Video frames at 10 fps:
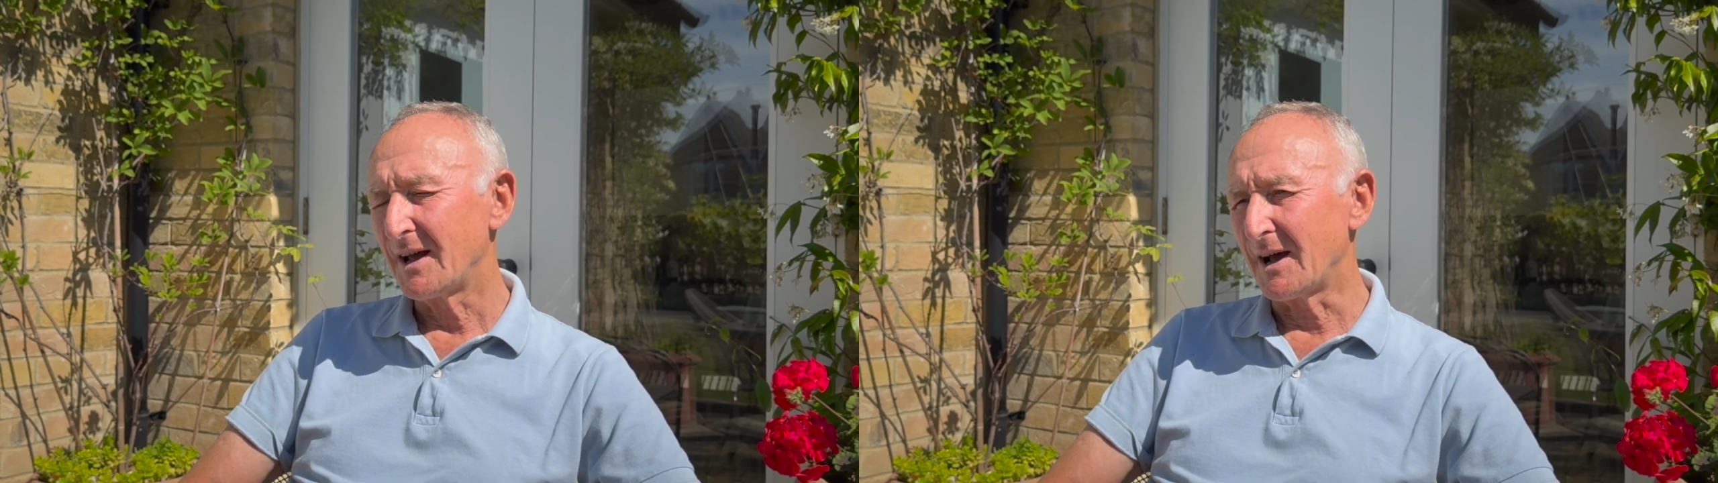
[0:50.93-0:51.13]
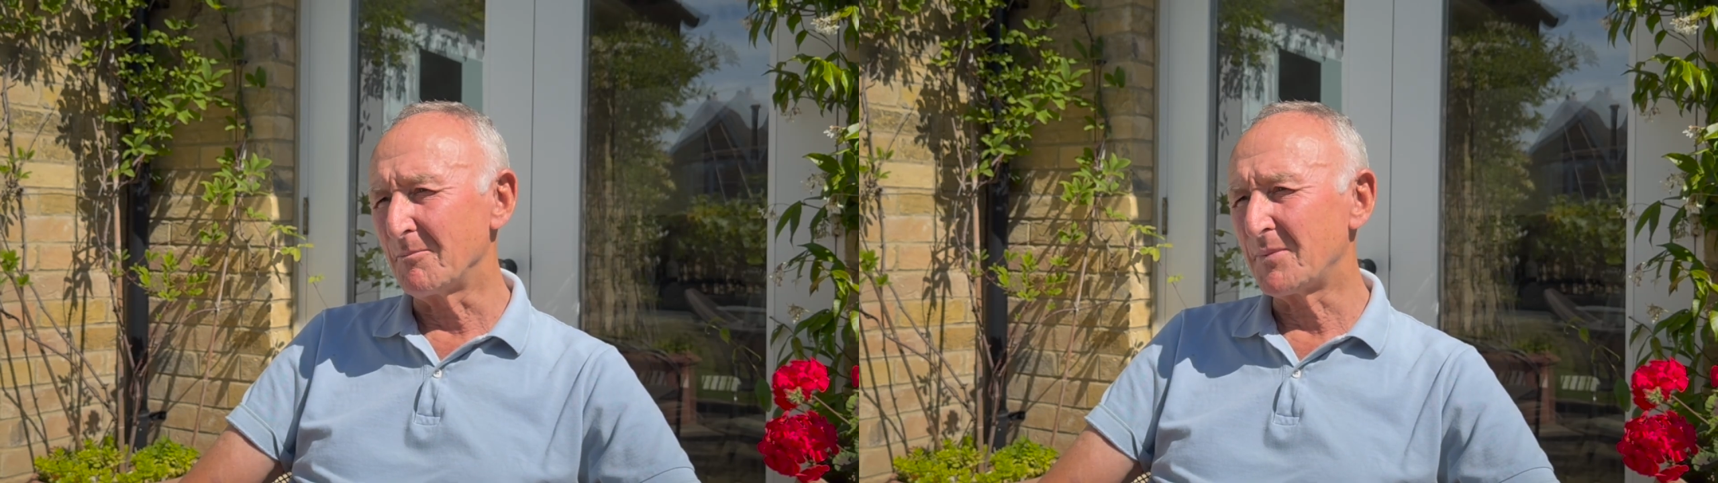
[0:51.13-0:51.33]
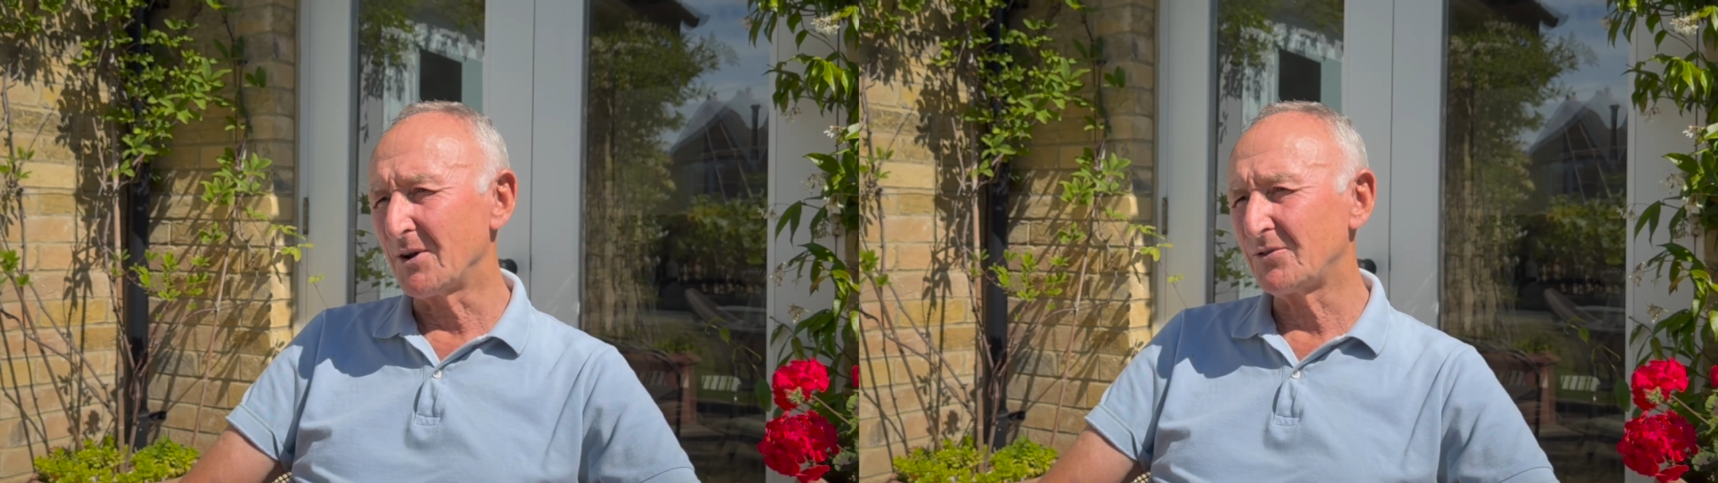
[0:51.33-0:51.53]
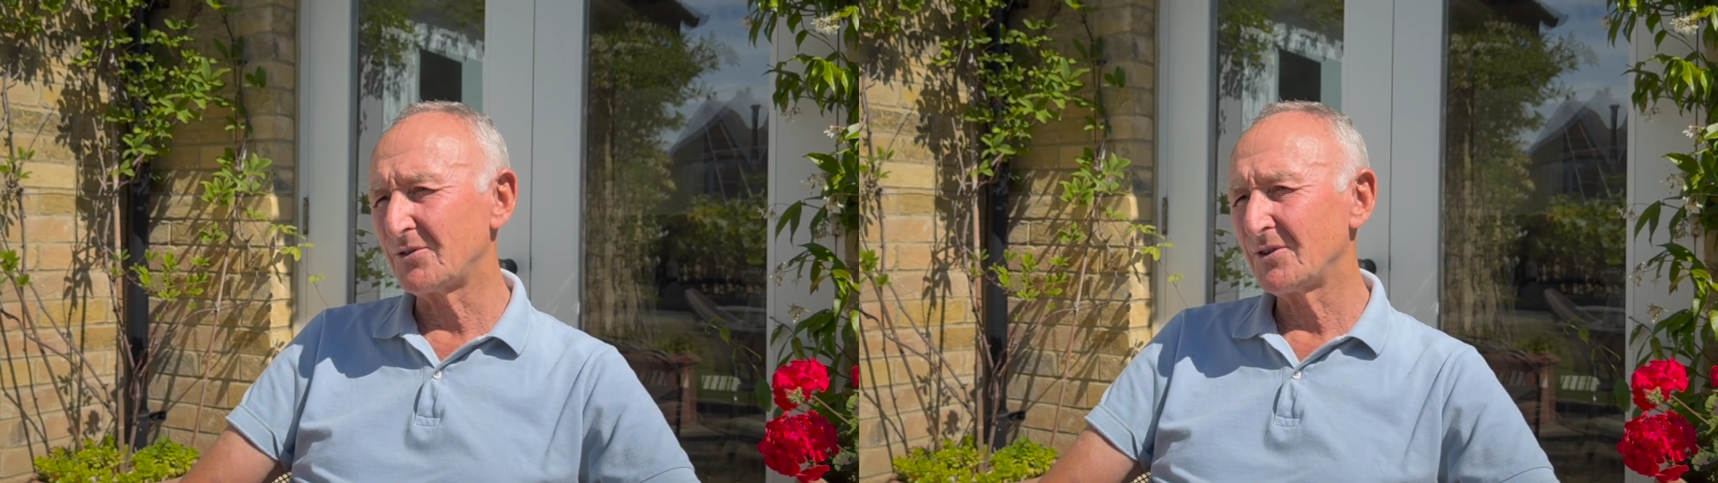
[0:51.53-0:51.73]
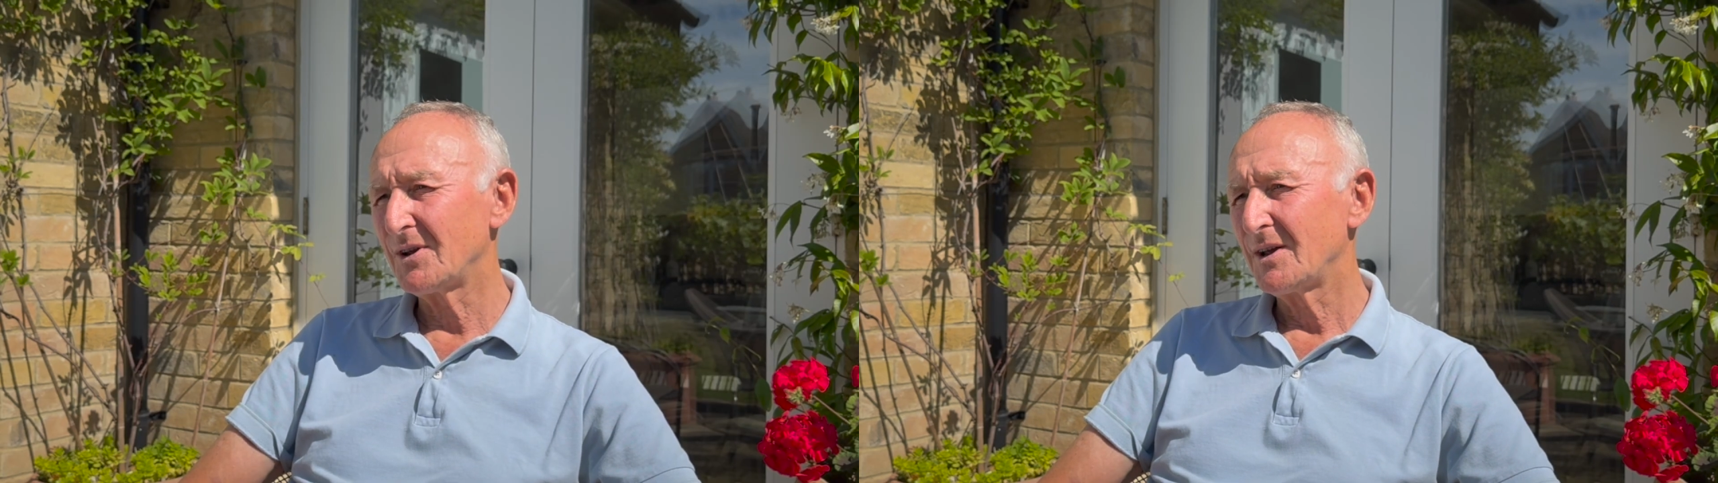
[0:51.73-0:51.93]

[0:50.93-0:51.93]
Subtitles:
And post